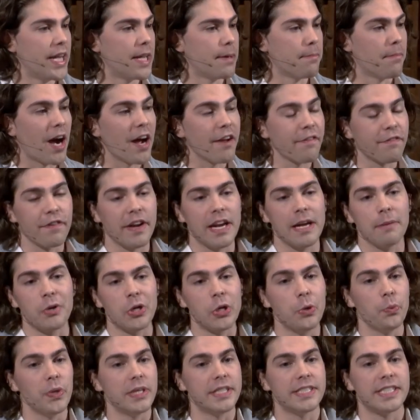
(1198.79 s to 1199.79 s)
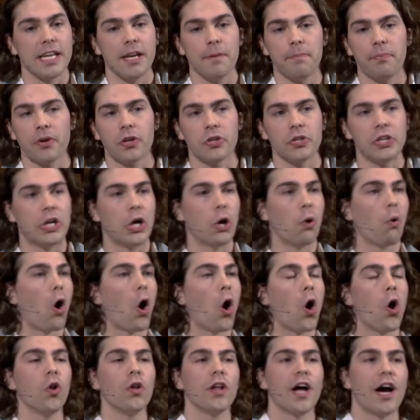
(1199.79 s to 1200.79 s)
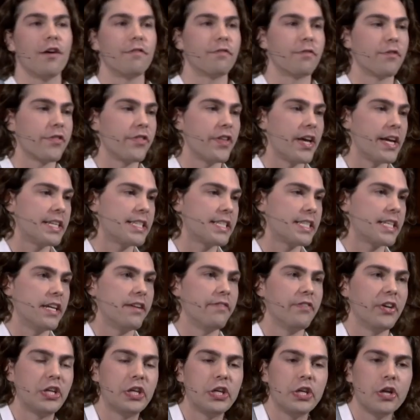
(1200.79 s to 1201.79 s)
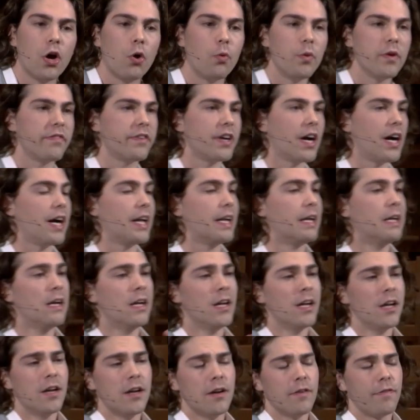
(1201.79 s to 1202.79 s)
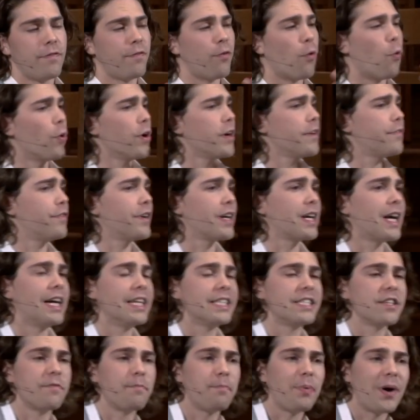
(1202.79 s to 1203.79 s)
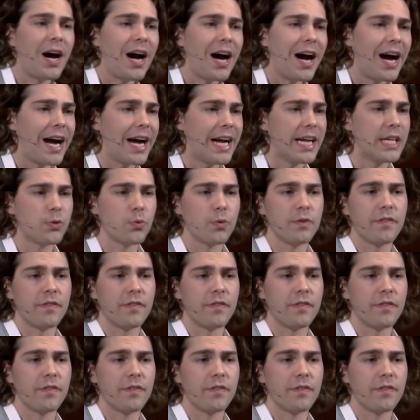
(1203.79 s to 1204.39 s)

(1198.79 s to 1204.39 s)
And my family, we typically go all out for Thanksgiving. You know, we've got 4 different kinds of pies.